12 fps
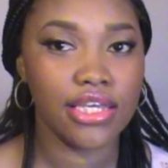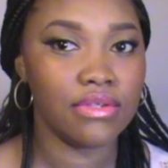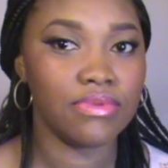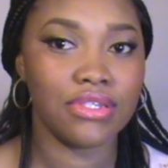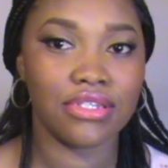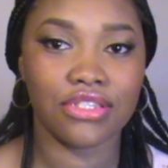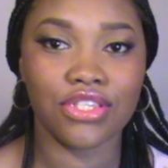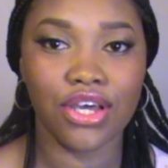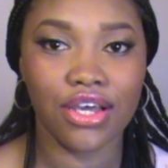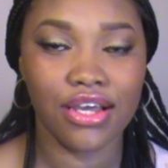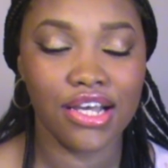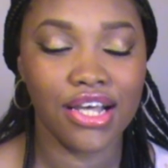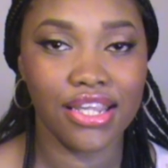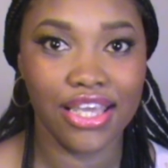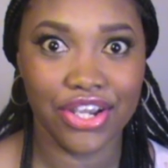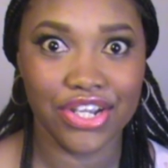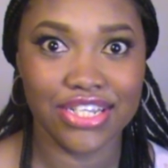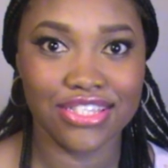It was
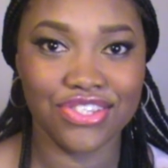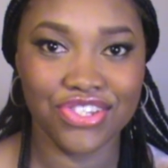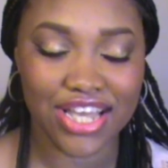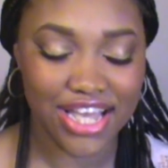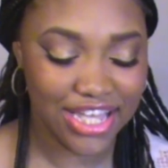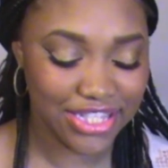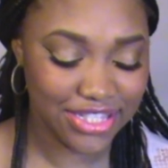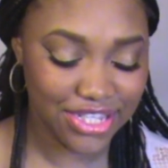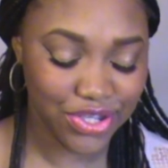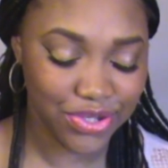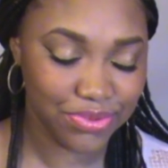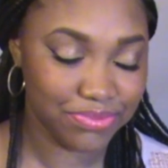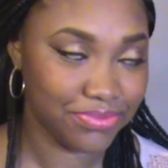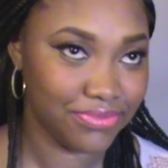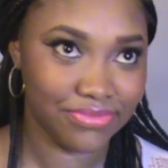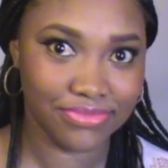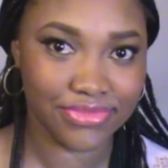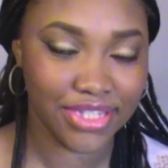hilarious, you guys. So,
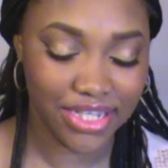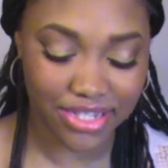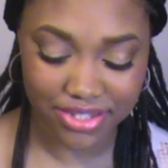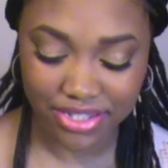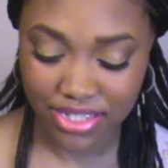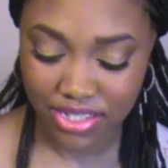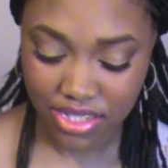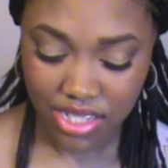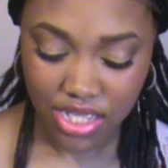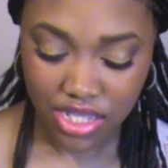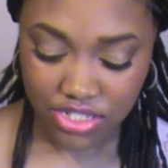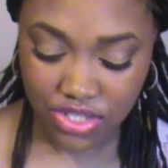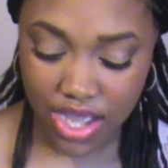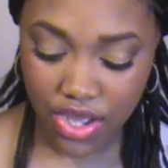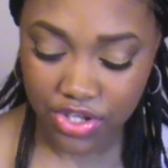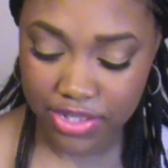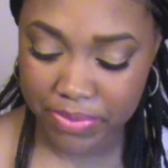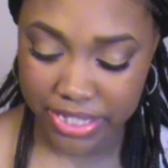yeah. So
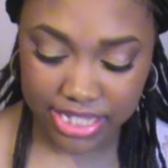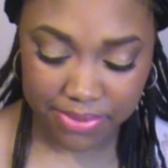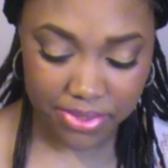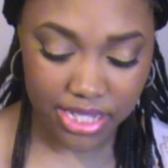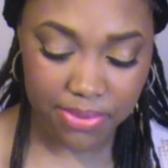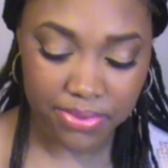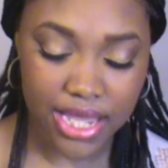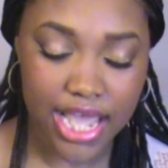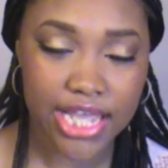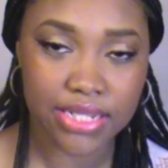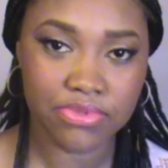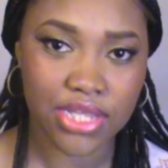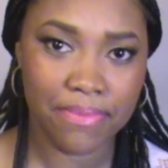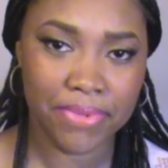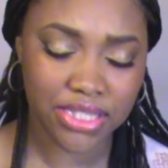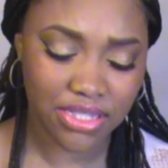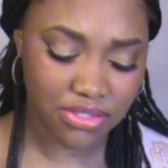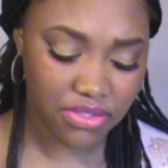I only picked up a couple of items. I
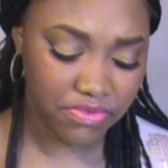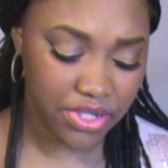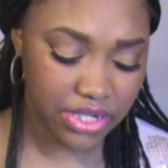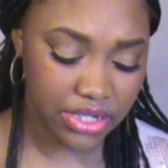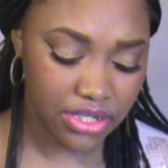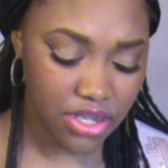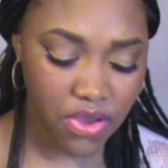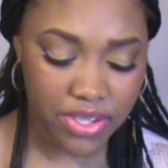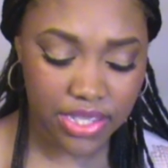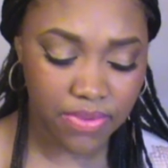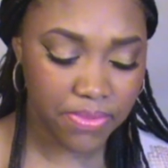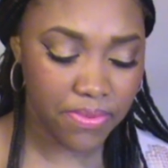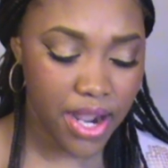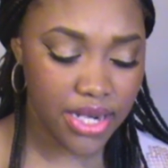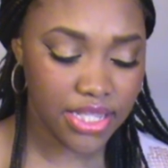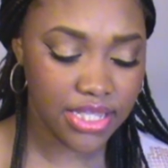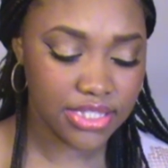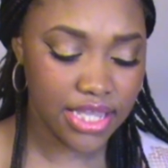picked up some very low-end
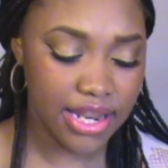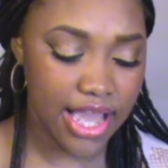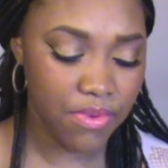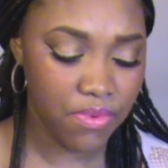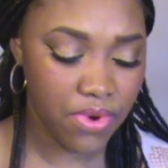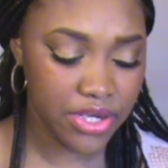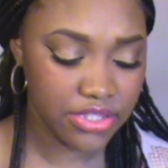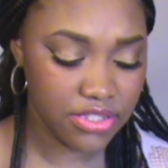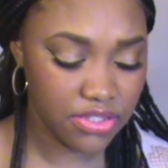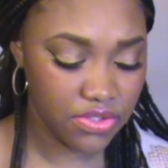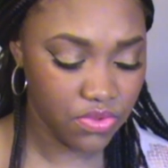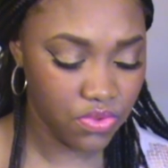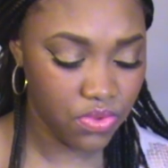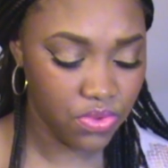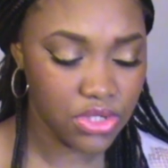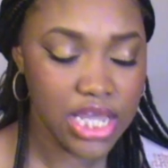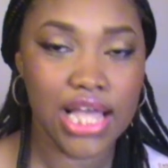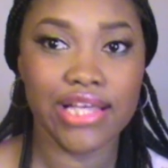products and I wanted
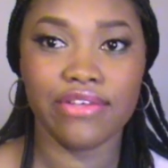to